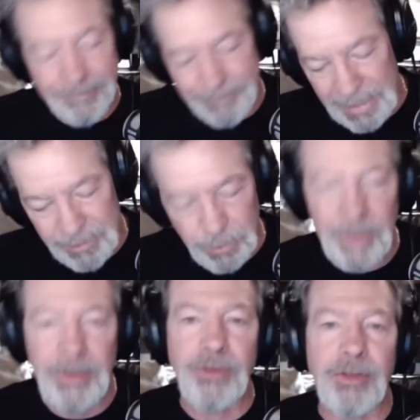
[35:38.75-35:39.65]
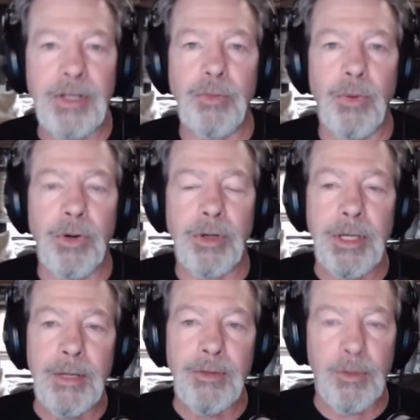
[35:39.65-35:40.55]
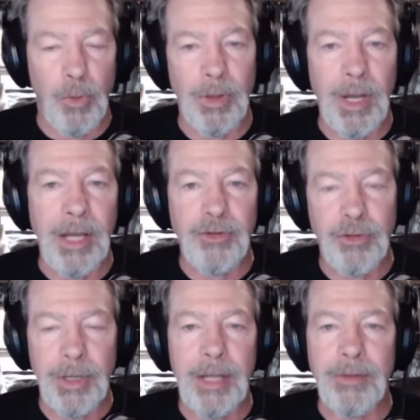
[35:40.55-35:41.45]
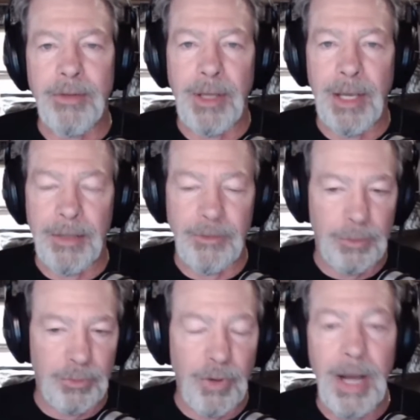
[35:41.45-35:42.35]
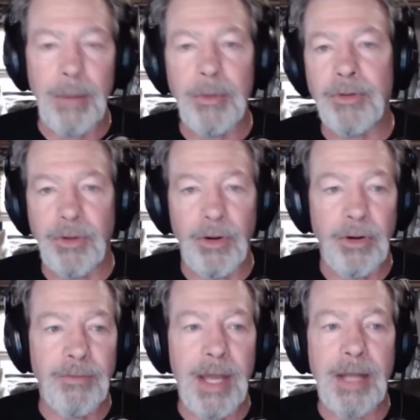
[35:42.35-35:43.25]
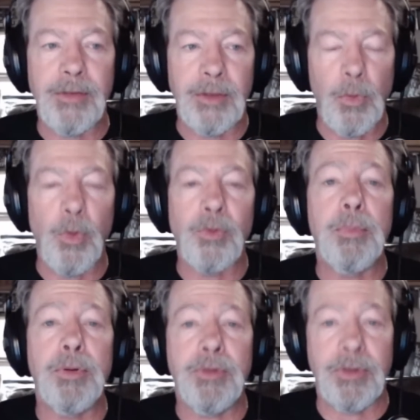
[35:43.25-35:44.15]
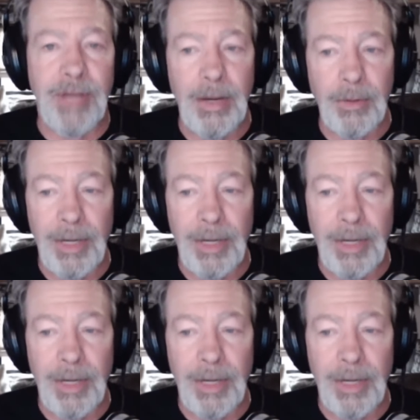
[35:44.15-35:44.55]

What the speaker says: That's the way these things work. The more likes you get and subscribers and all of that, the more they put this out.